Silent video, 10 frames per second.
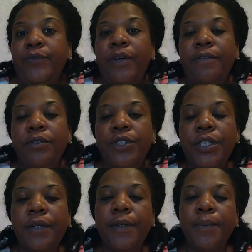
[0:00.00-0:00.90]

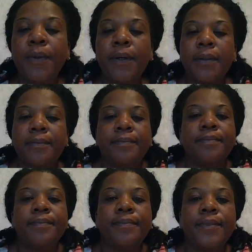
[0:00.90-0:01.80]
Revolutionary War,
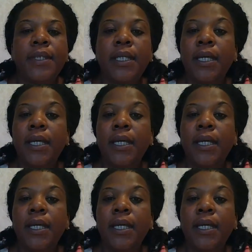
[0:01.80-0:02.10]
the